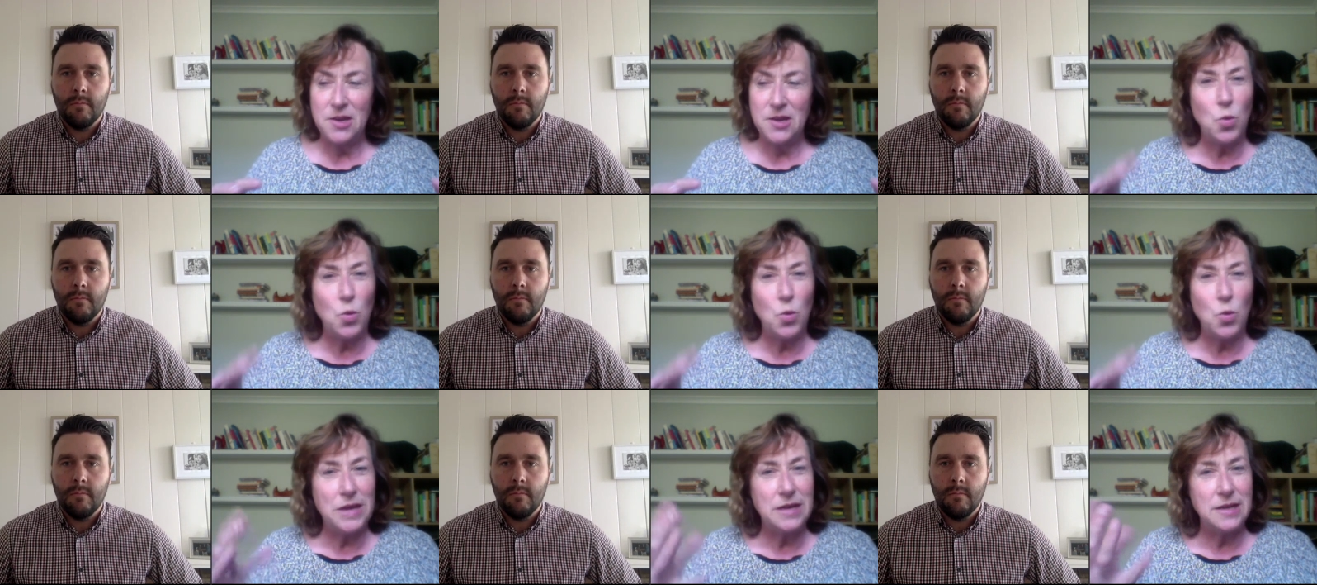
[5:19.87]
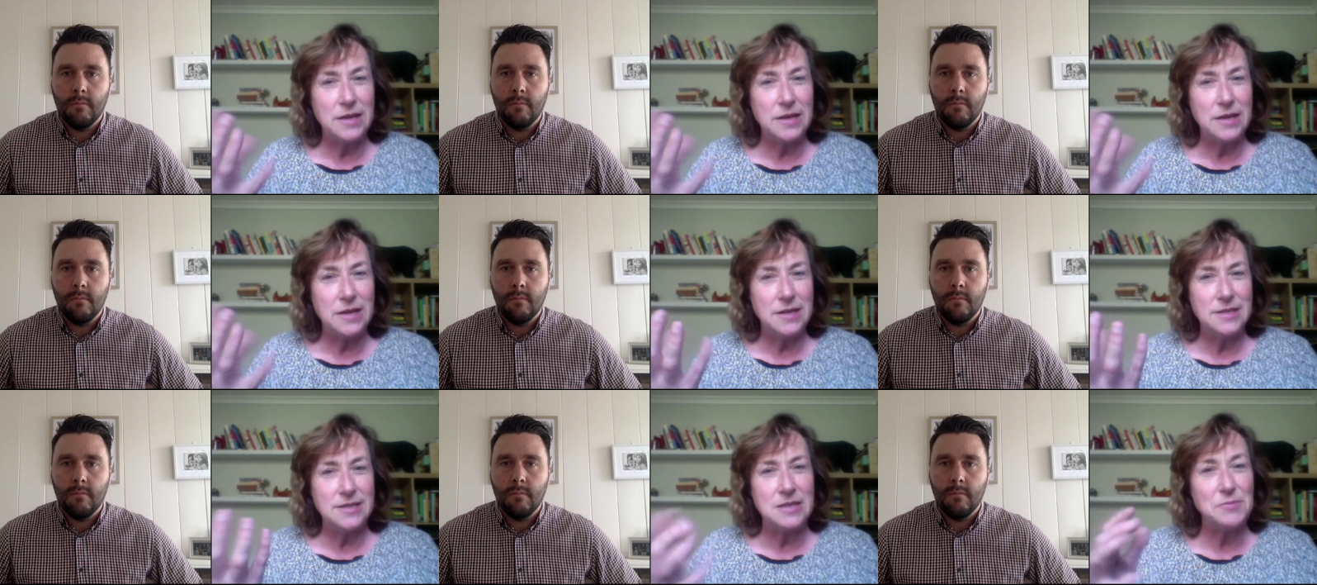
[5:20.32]
Speaker 1: where
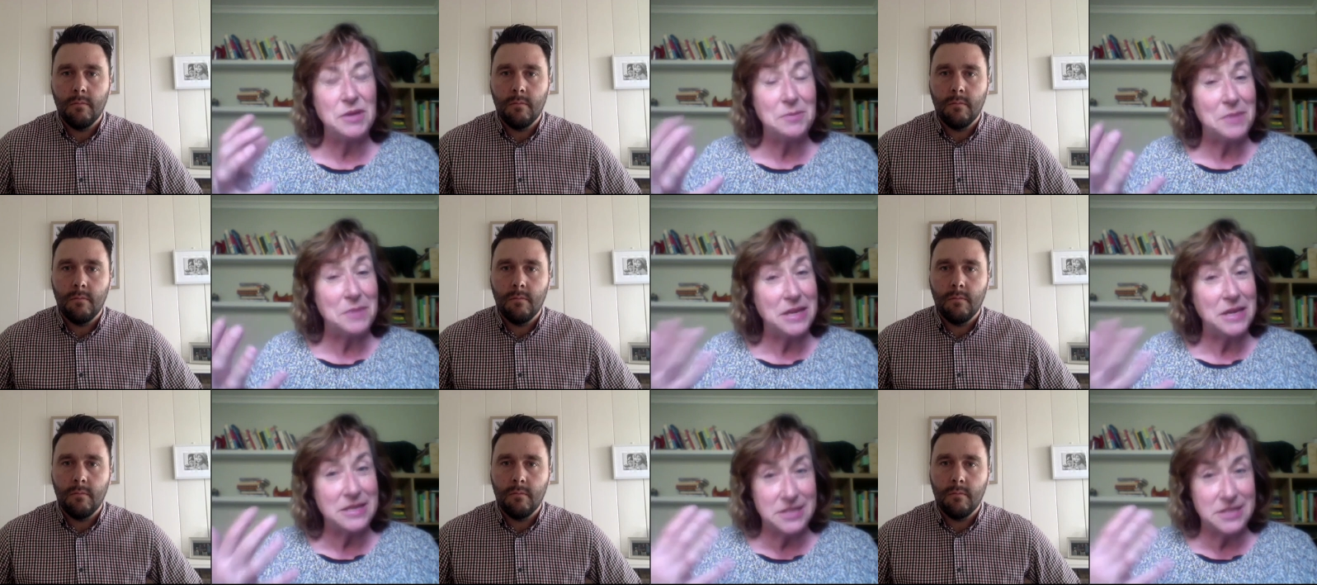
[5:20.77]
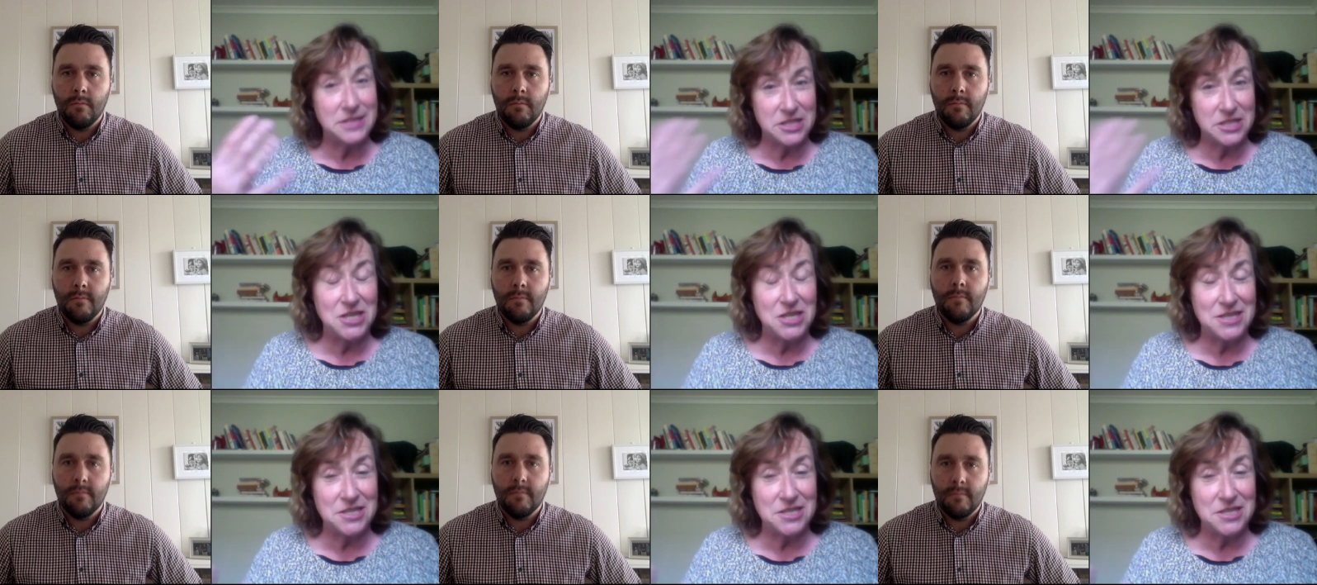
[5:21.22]
someone makes a
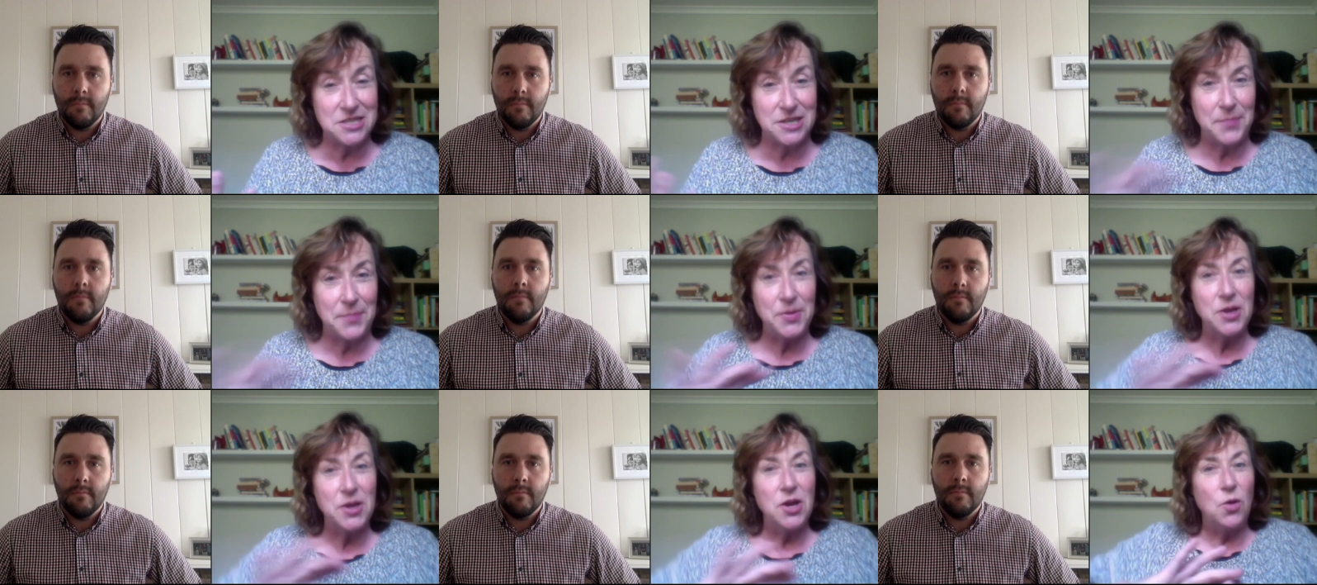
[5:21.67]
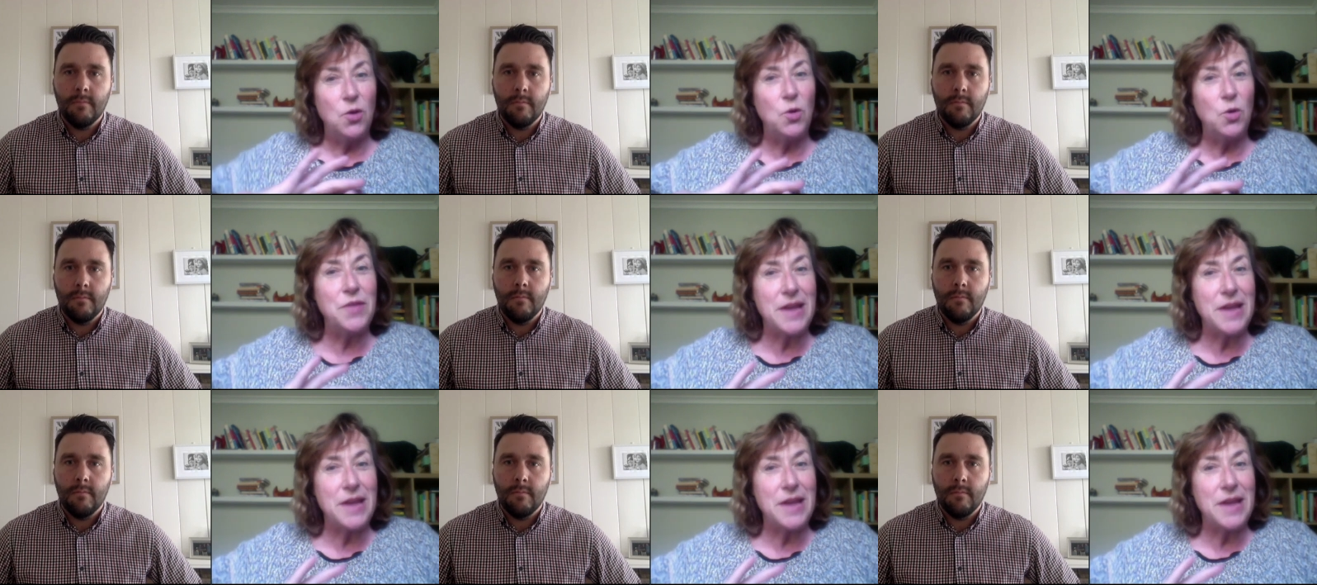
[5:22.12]
gesture
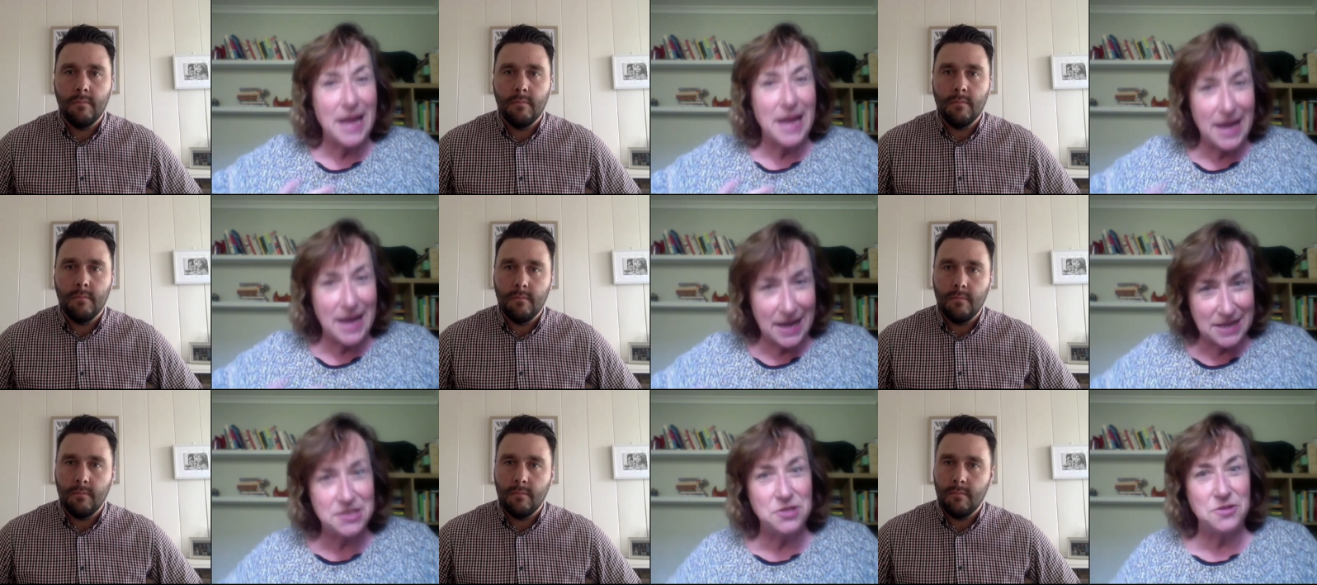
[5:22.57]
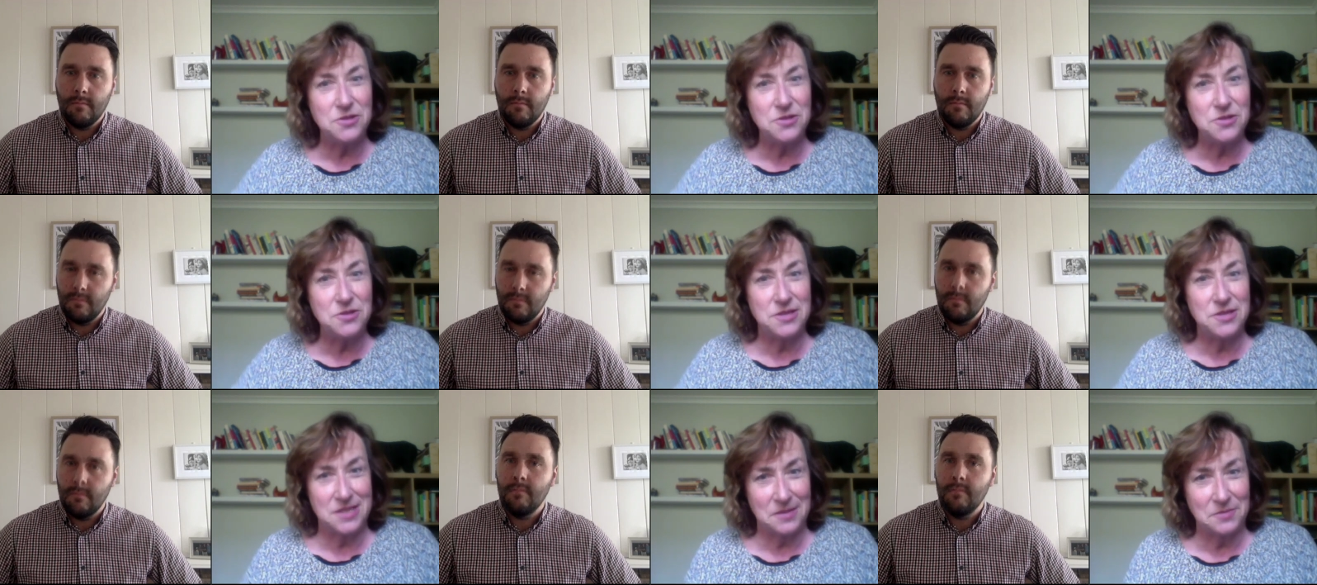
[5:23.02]
or their hands do
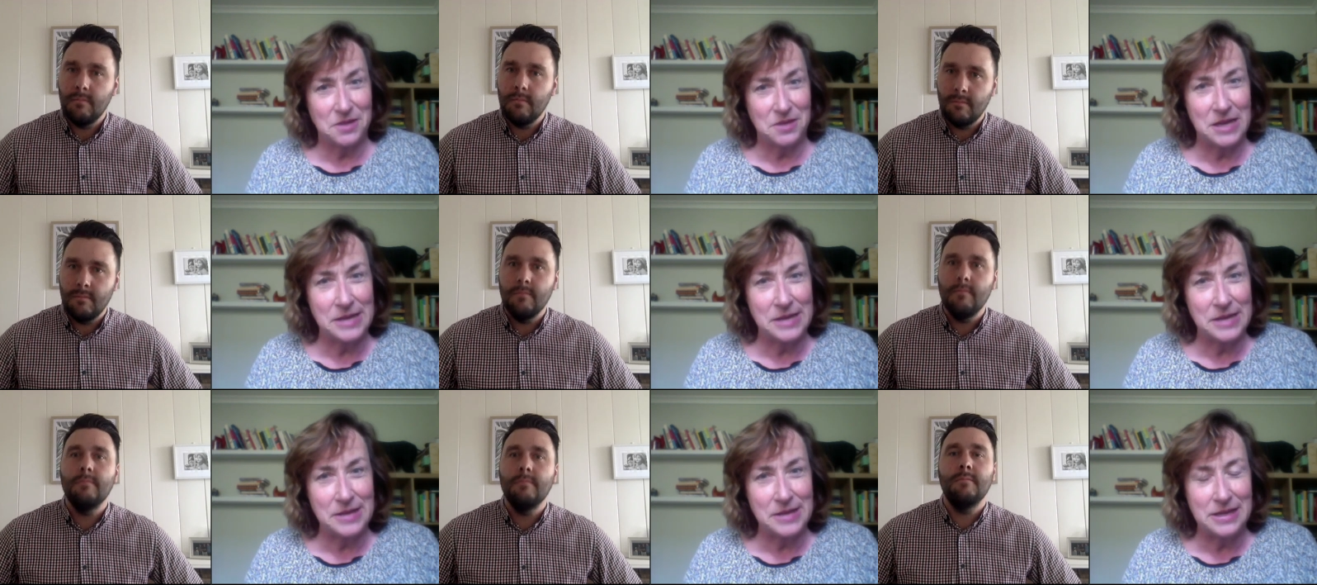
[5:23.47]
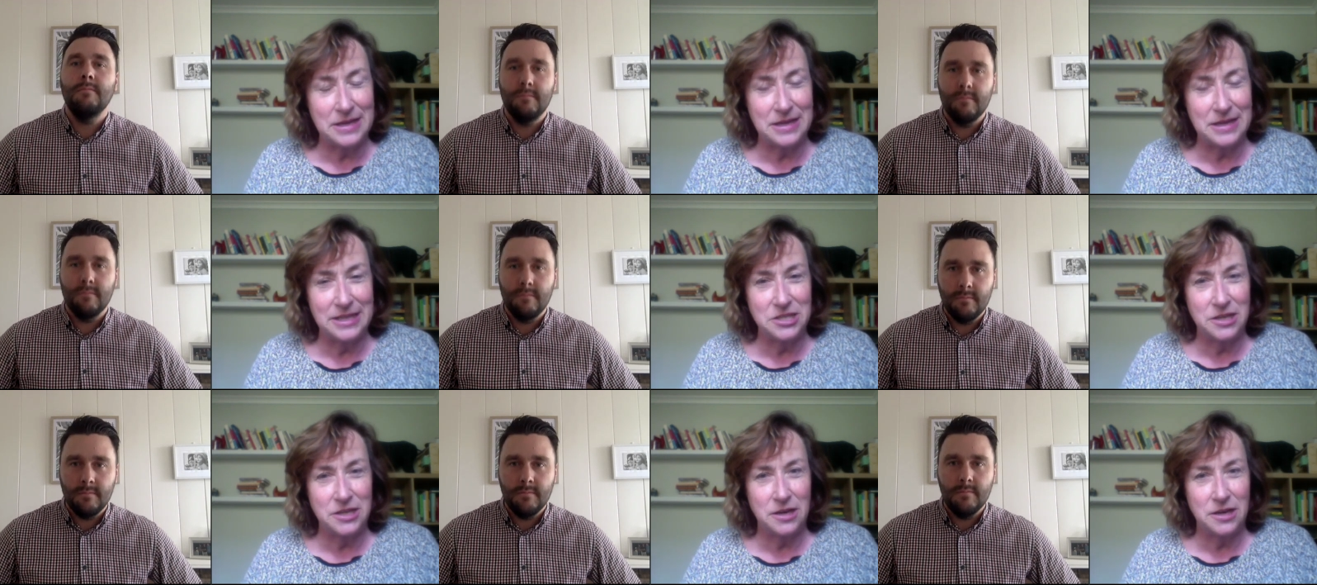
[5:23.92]
something in that
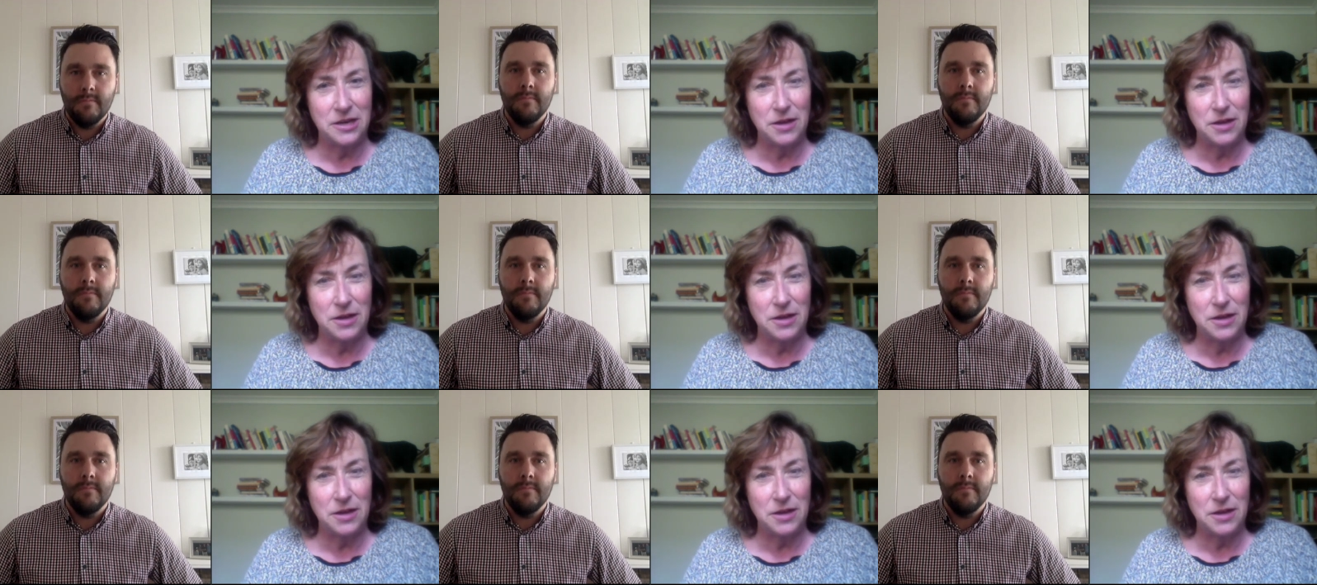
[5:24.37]
collection.